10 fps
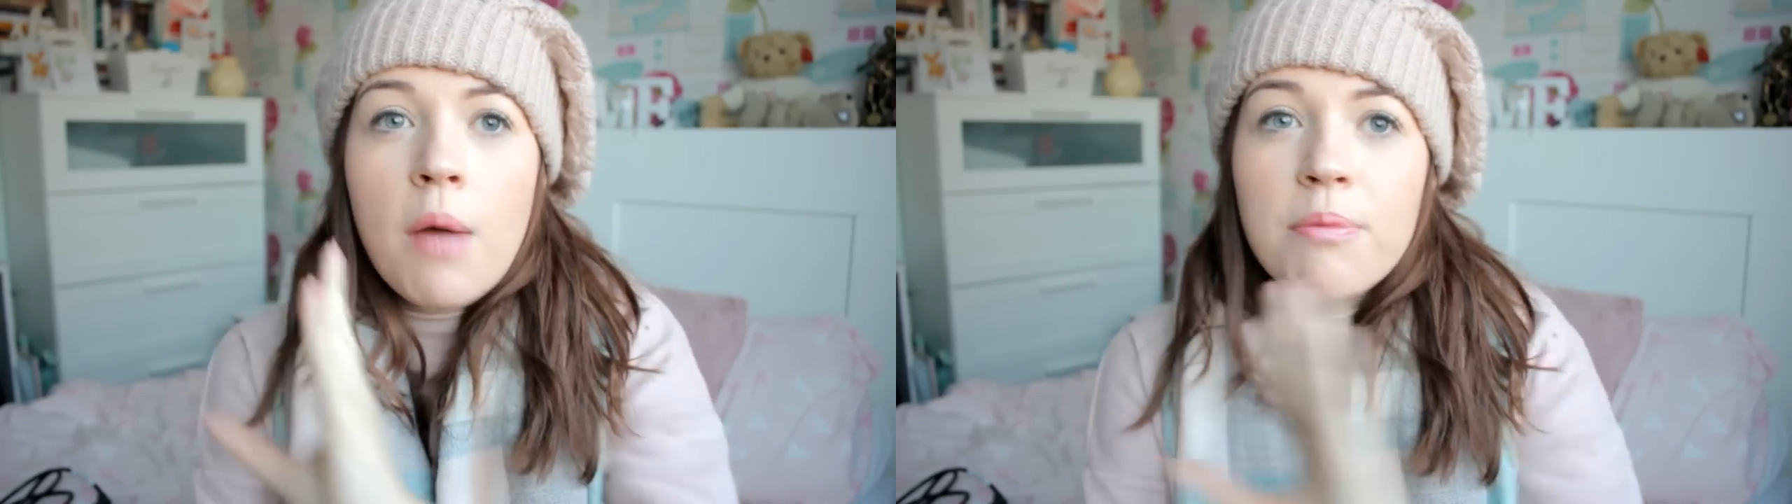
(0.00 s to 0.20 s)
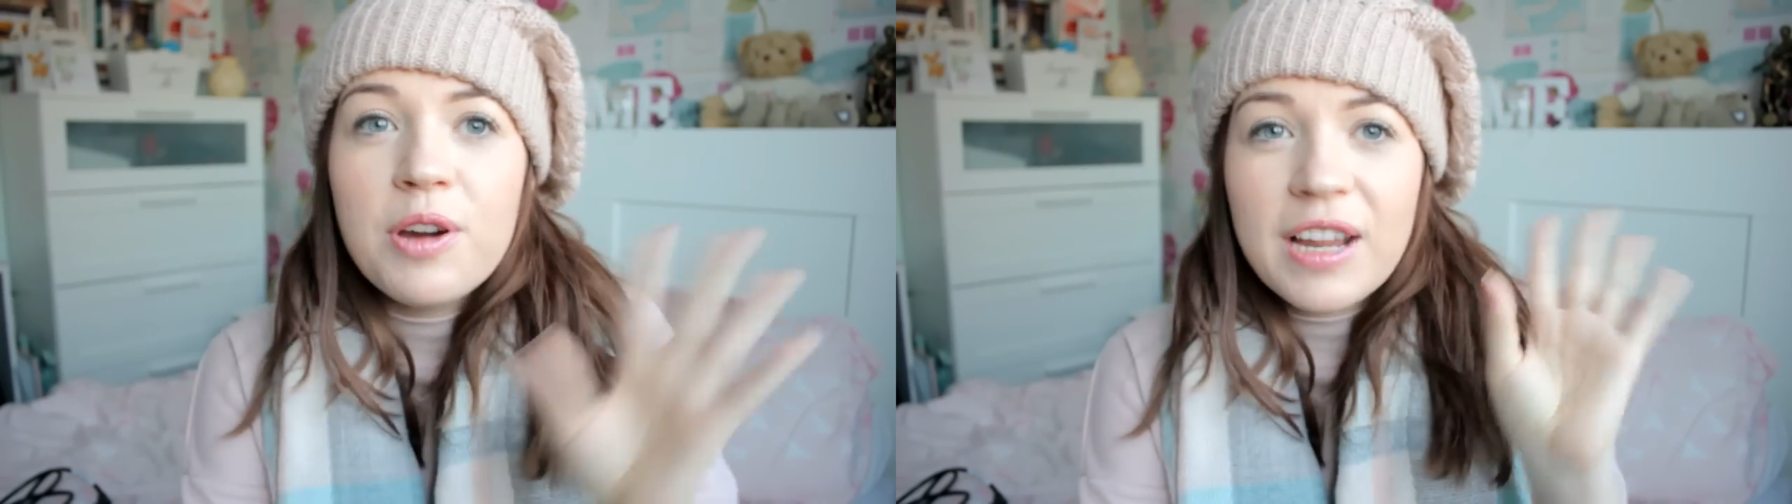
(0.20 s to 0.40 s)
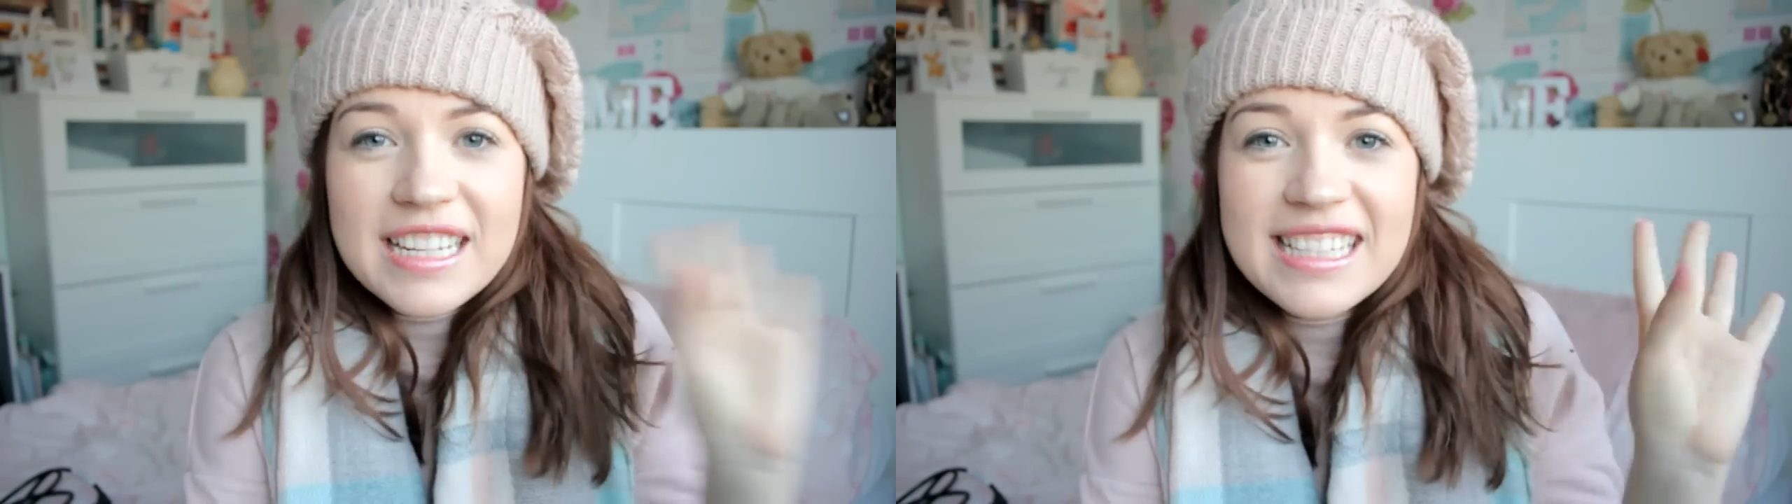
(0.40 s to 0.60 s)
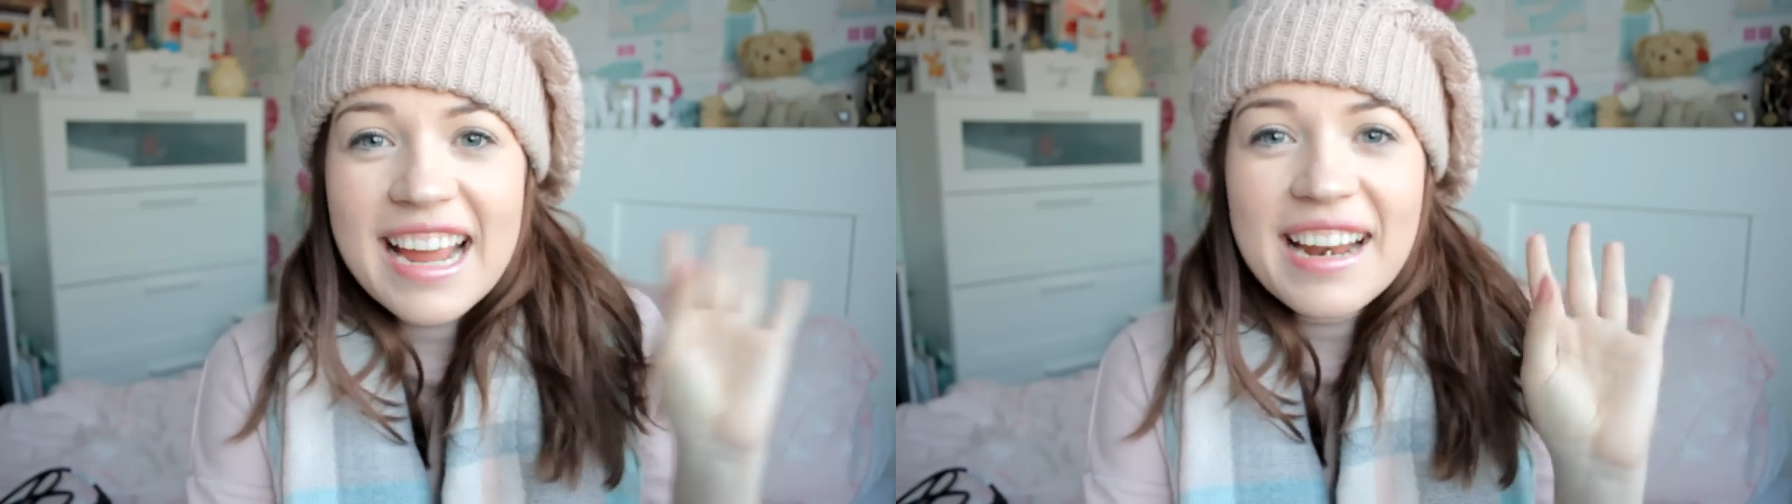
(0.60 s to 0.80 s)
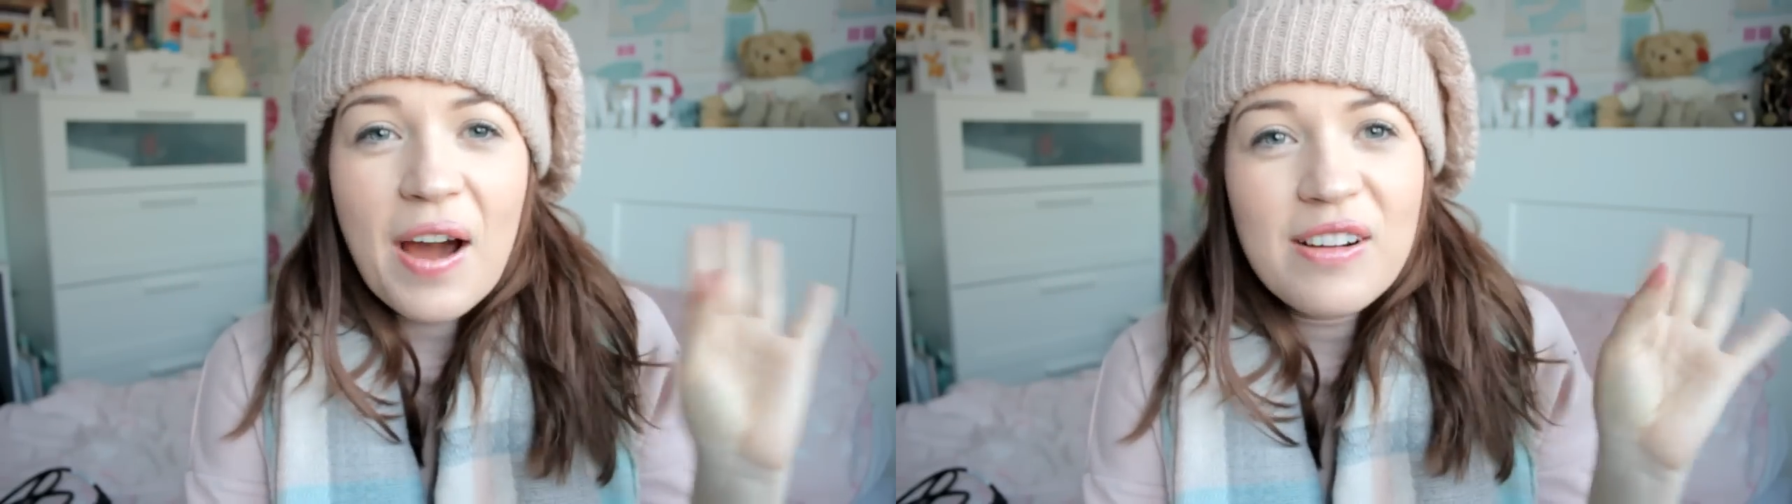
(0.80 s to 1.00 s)
I'm not going to
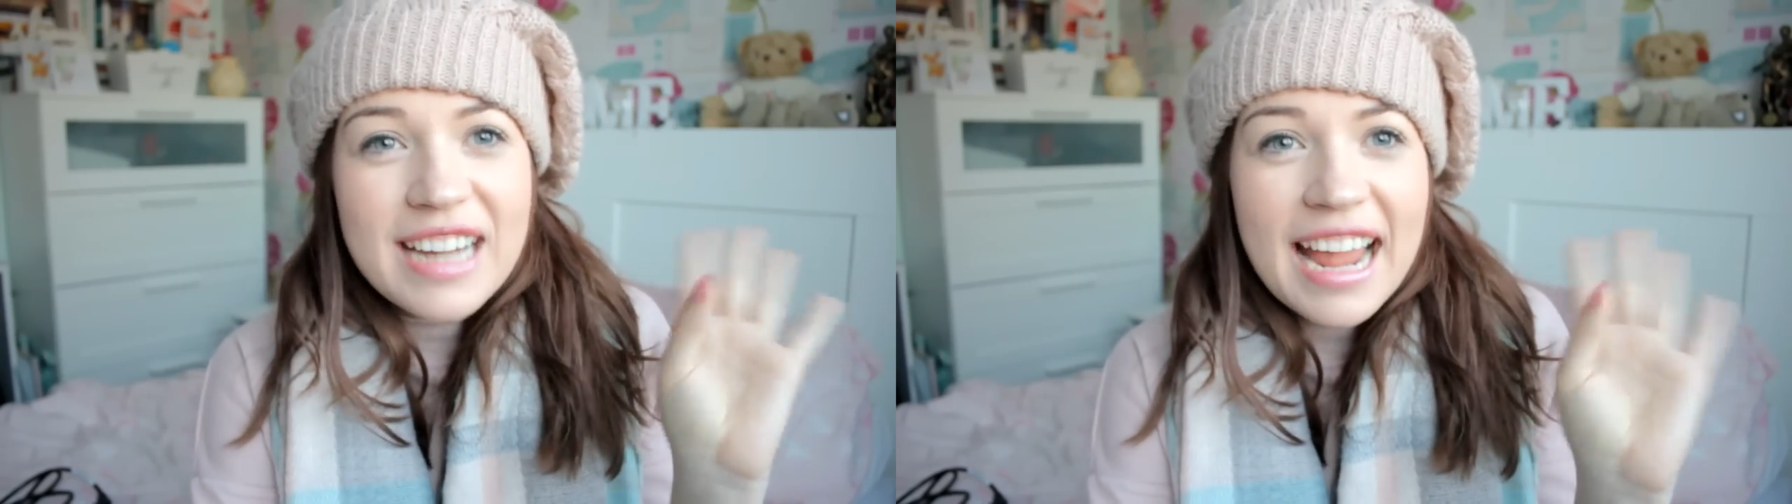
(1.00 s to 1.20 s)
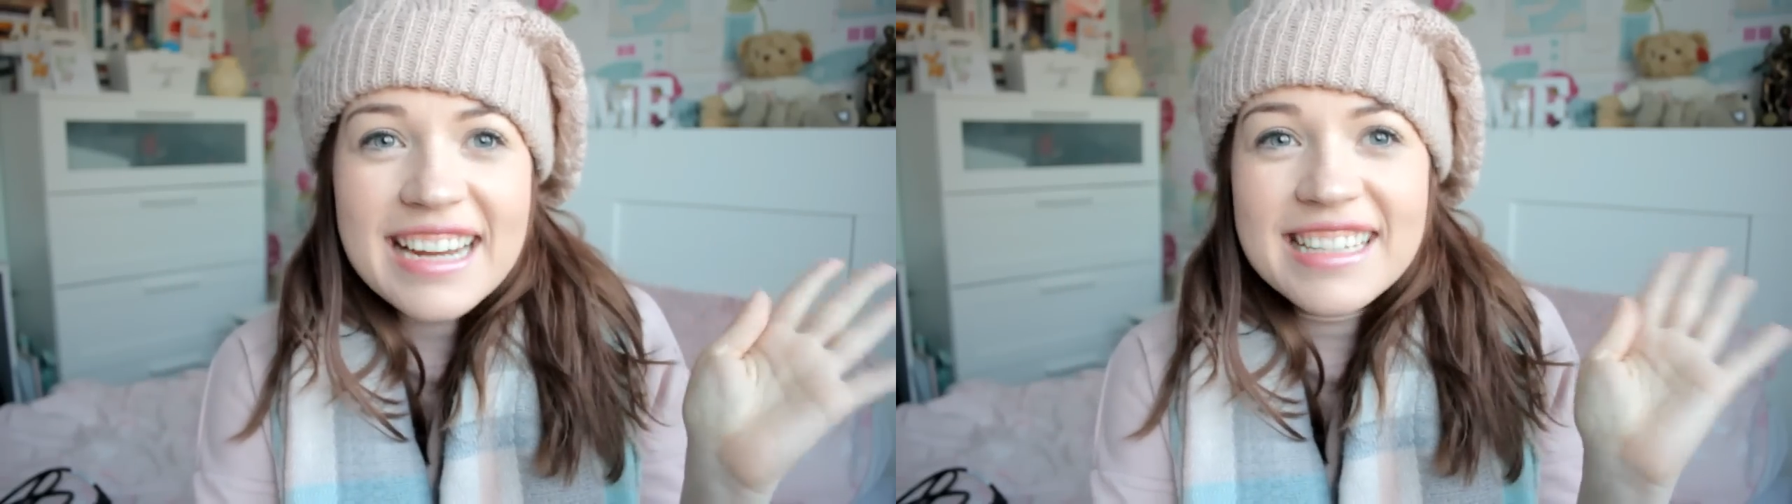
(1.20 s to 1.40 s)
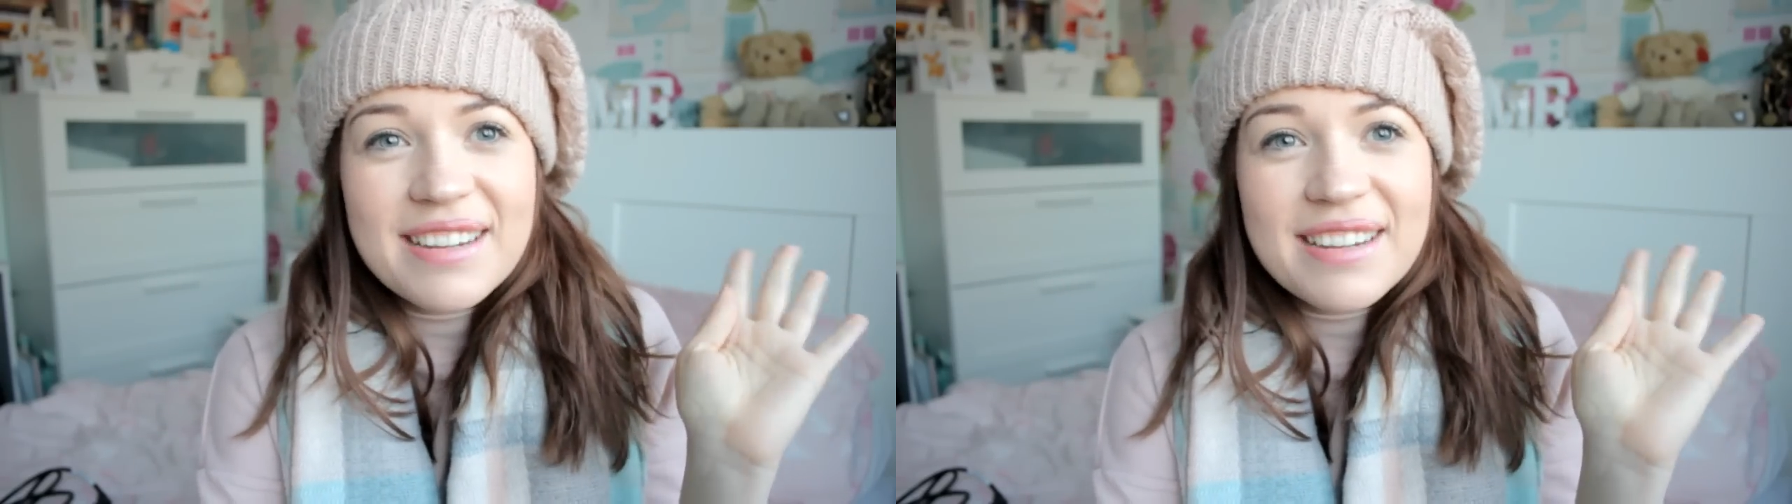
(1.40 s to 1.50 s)
say an old age,